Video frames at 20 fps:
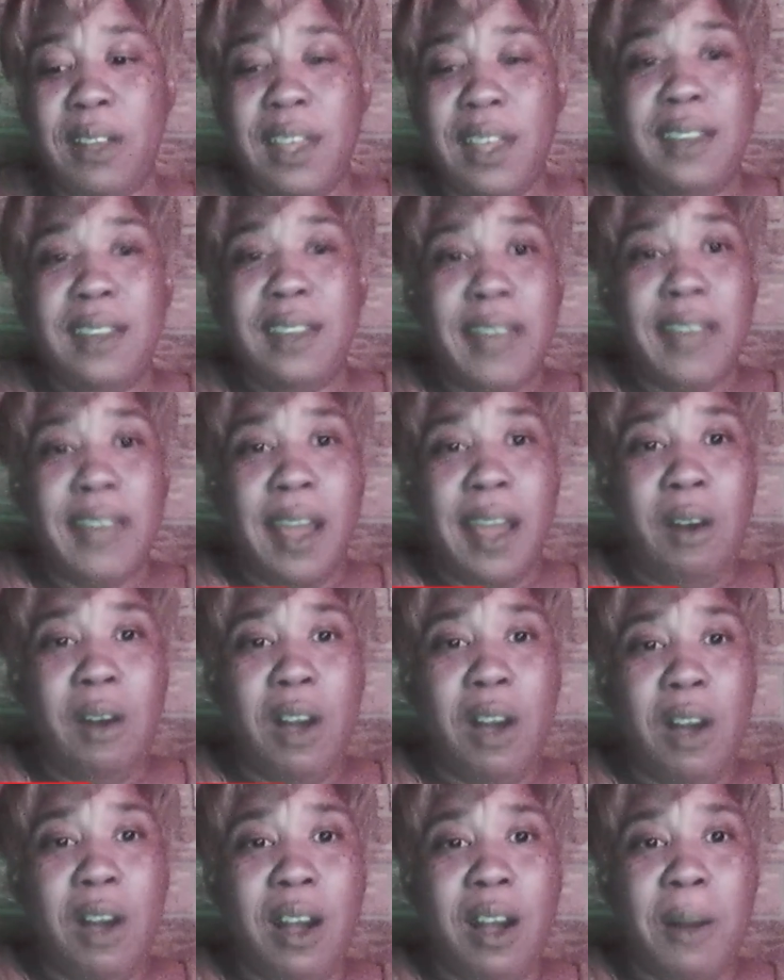Now,
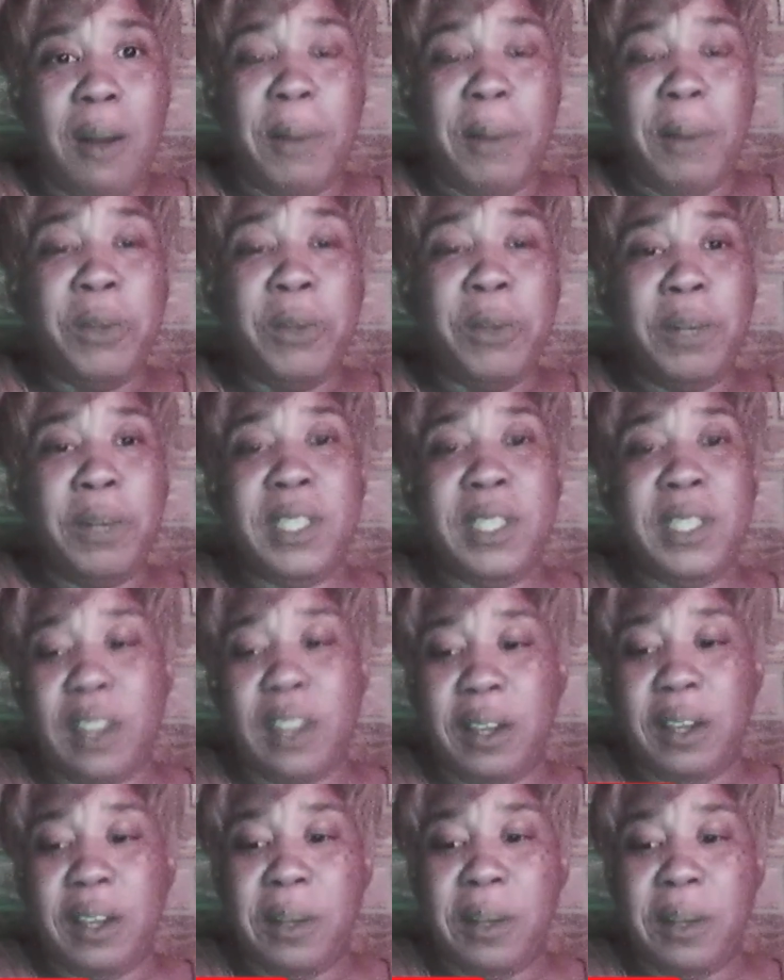I'm going to be
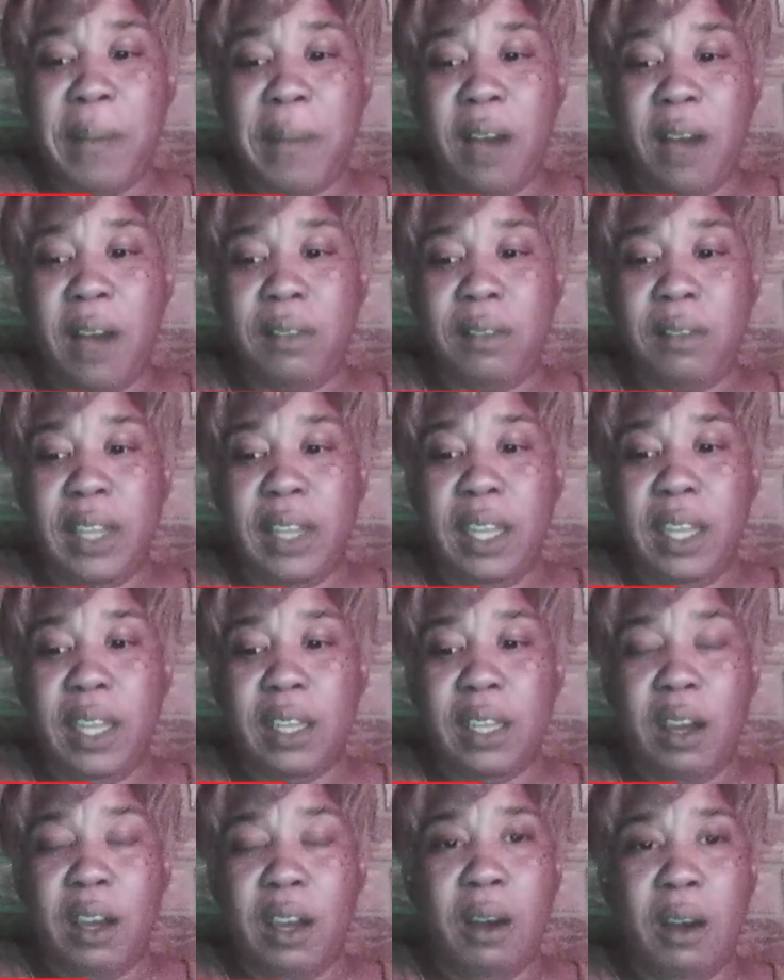talking about like
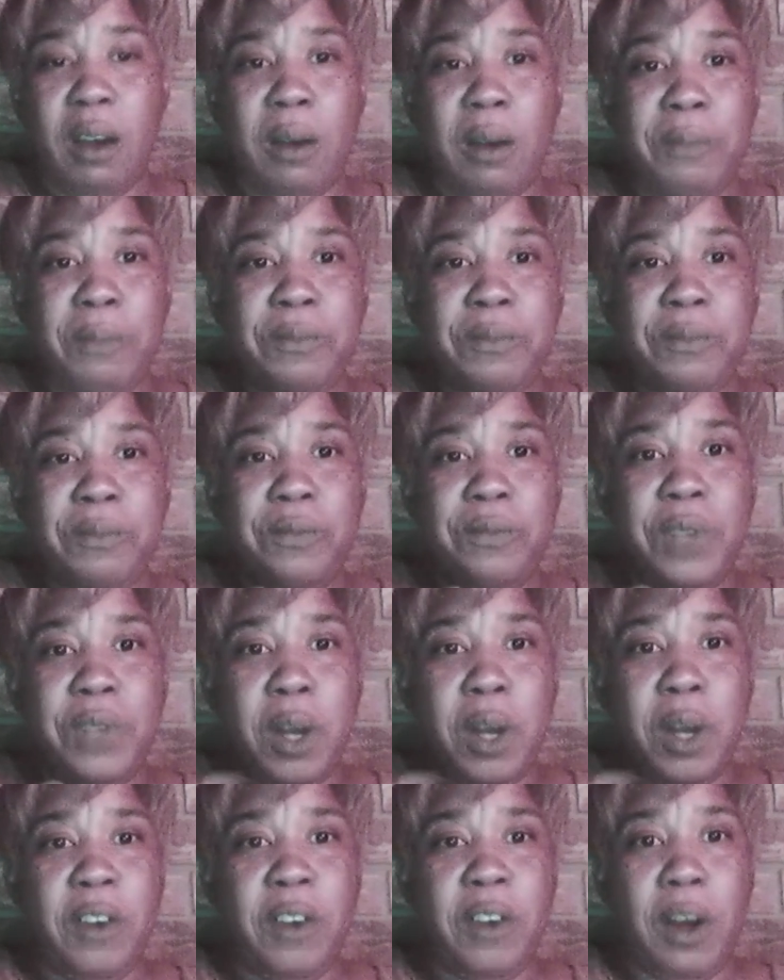
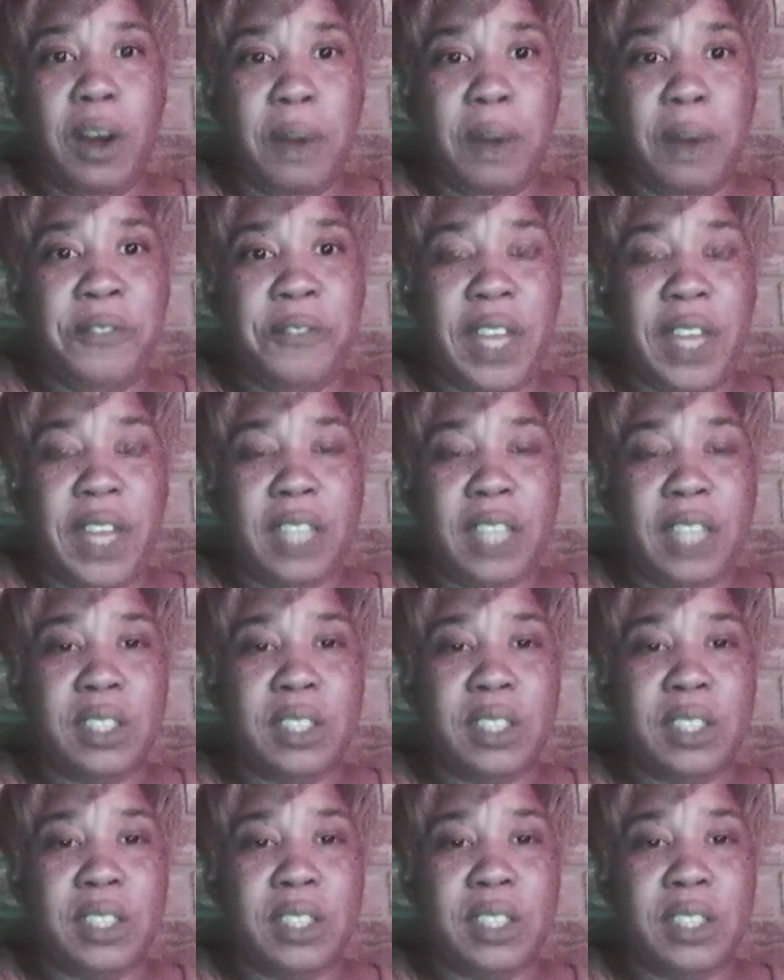the effects.